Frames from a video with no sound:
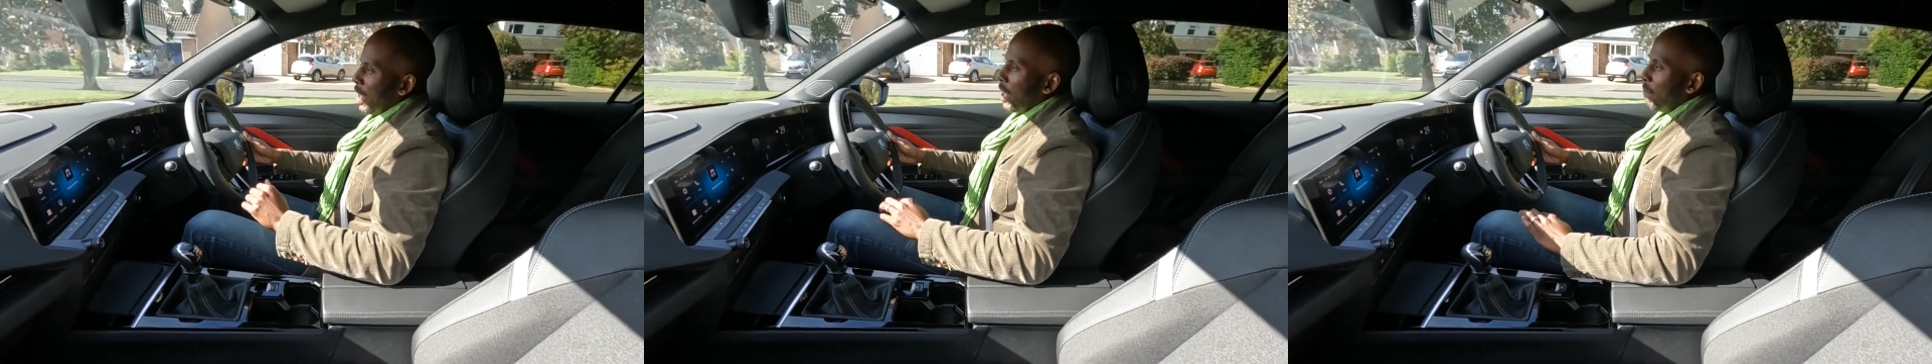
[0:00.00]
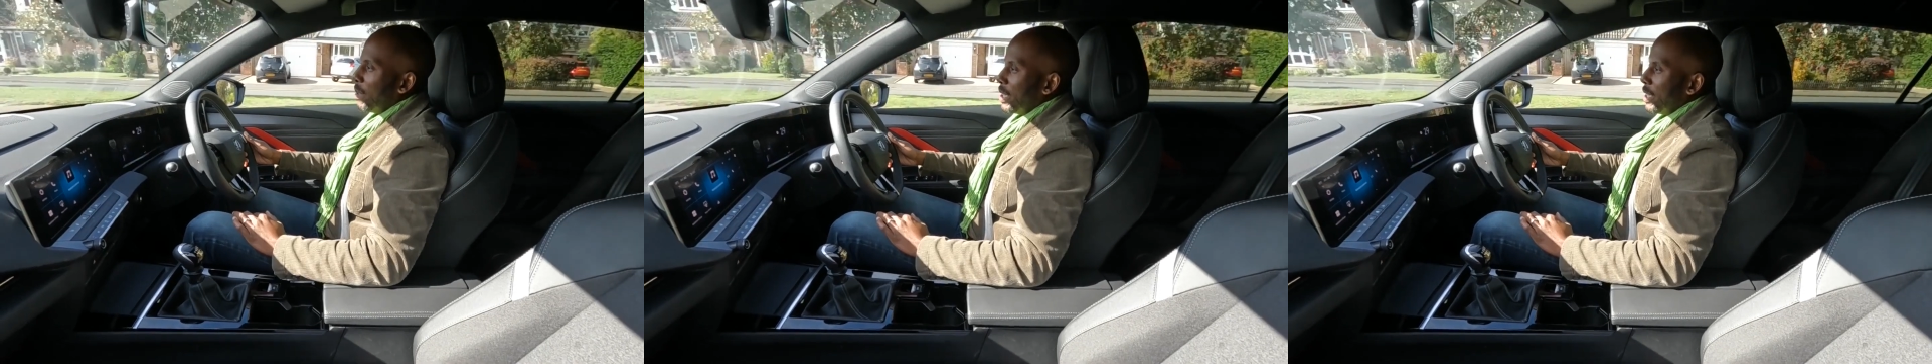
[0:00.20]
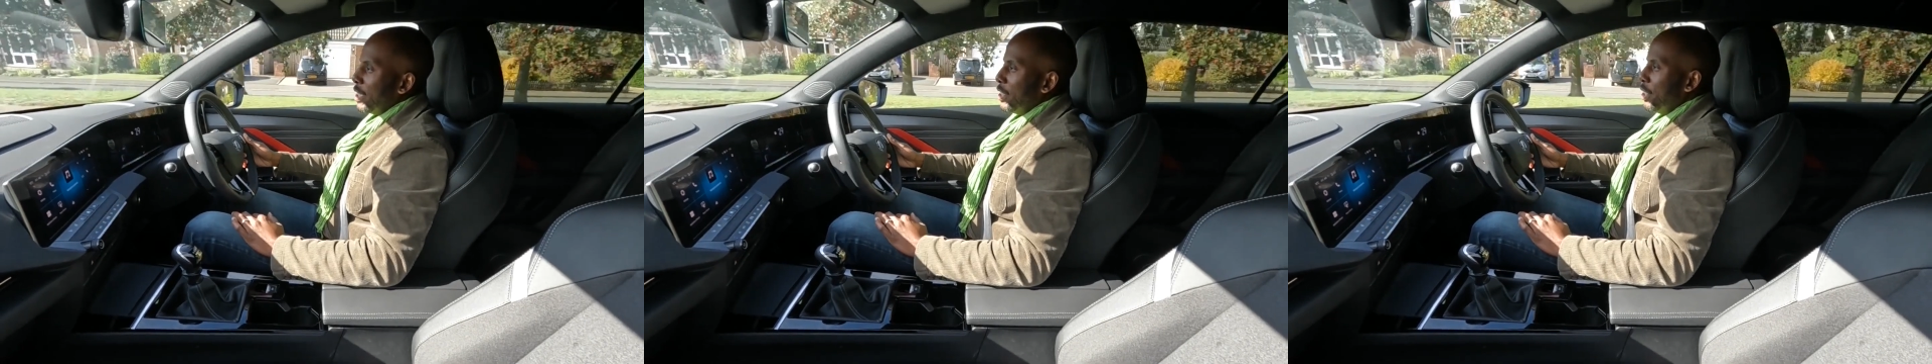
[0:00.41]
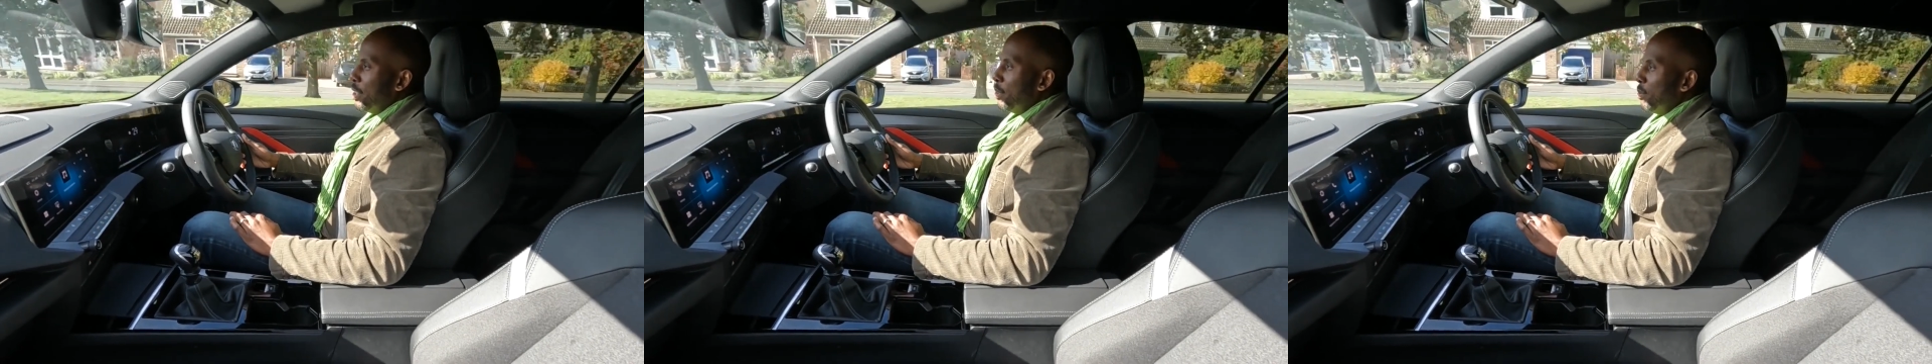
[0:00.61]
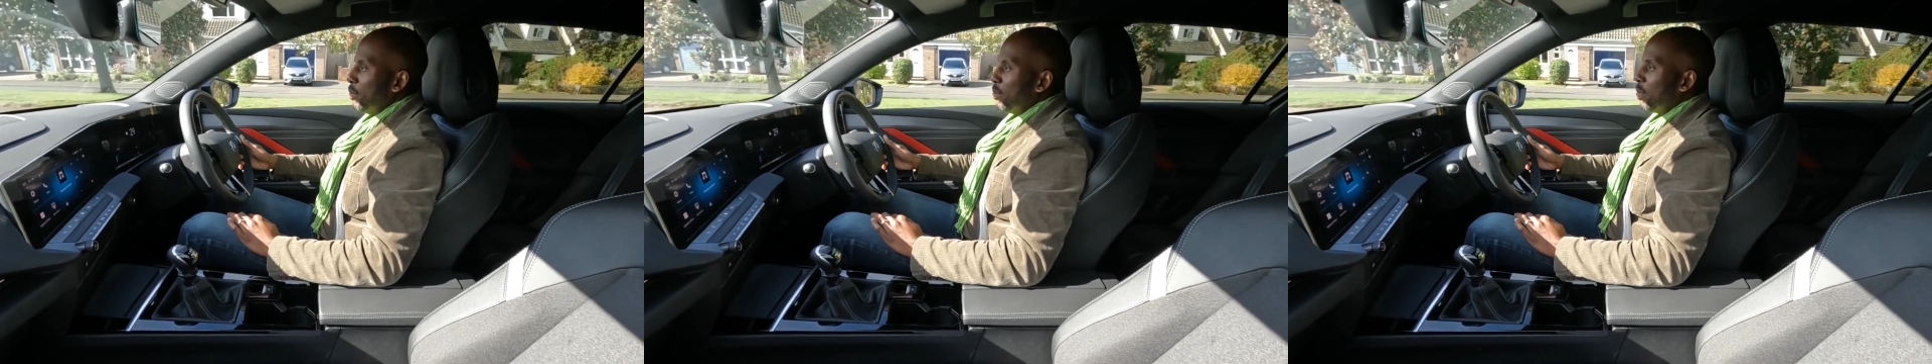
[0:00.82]
I'm in the
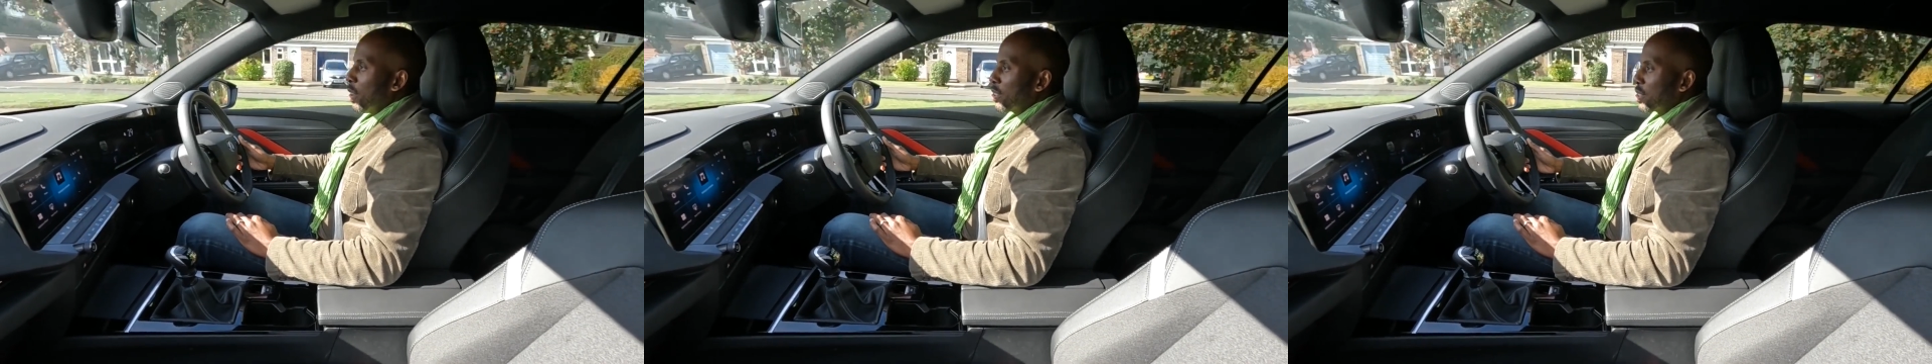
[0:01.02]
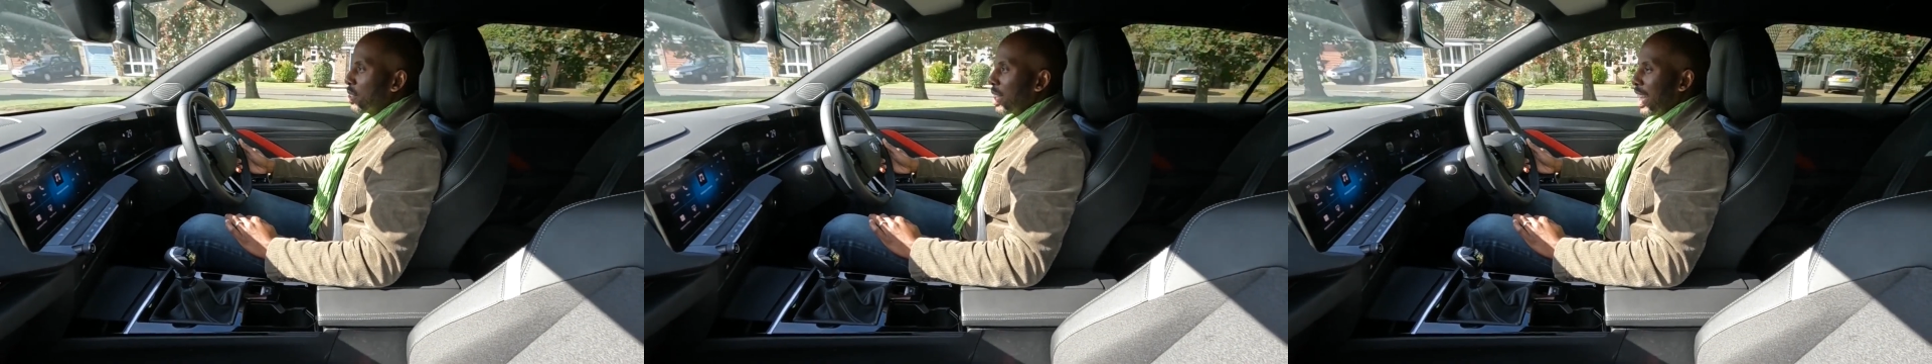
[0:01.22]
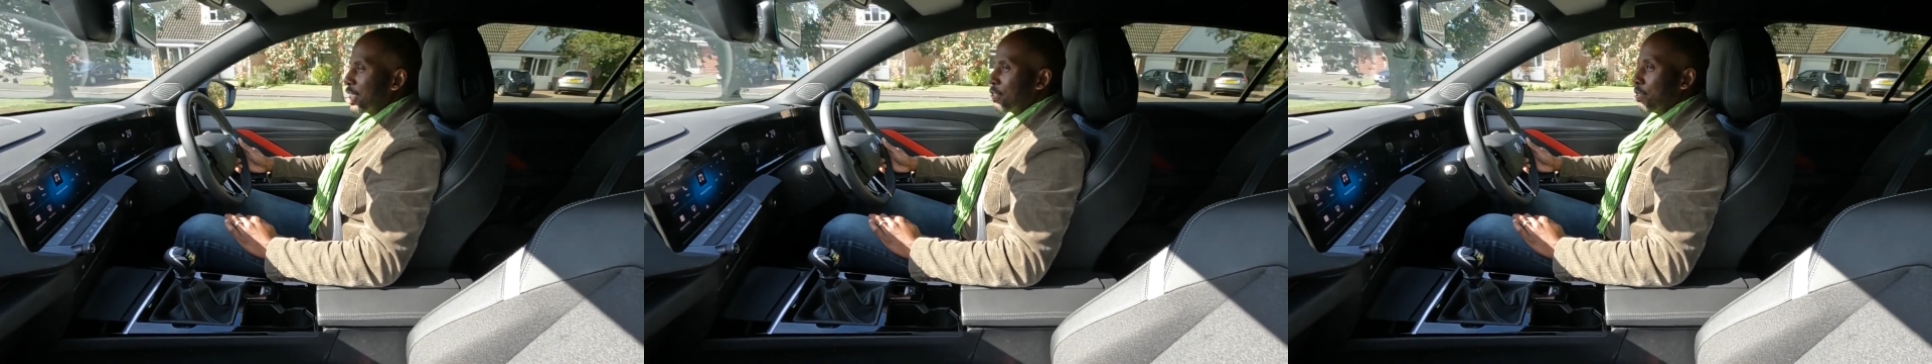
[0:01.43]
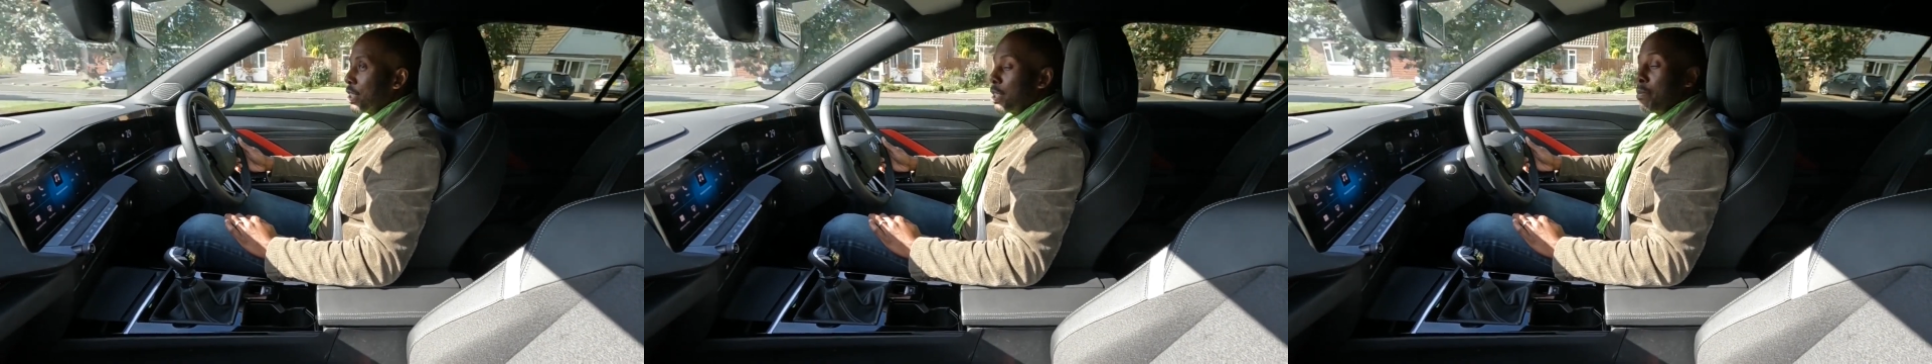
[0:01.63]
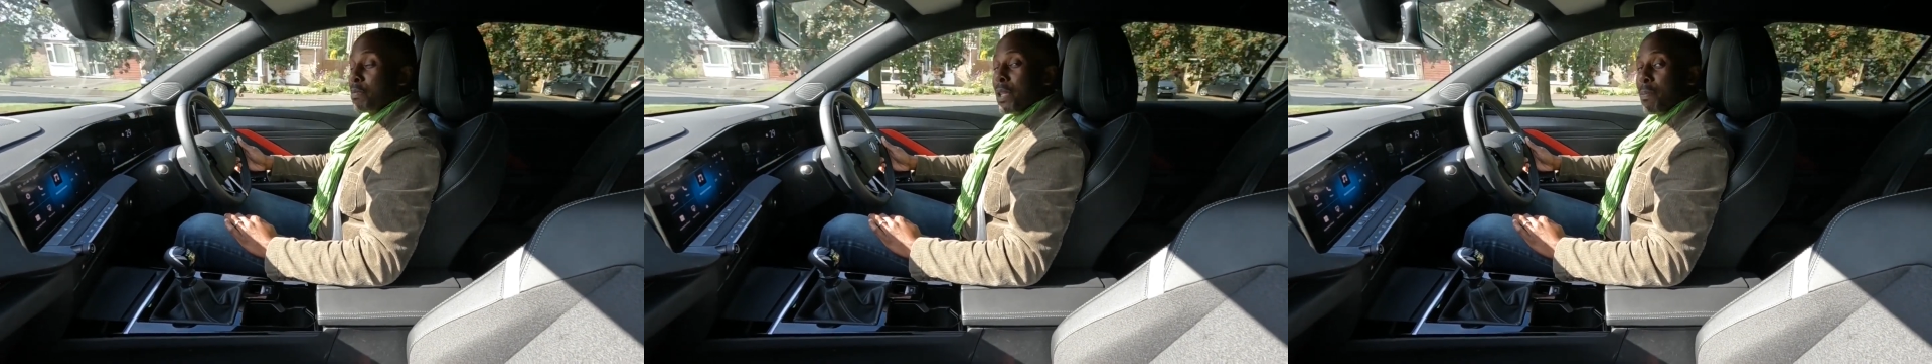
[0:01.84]
new Vauxhall Astra,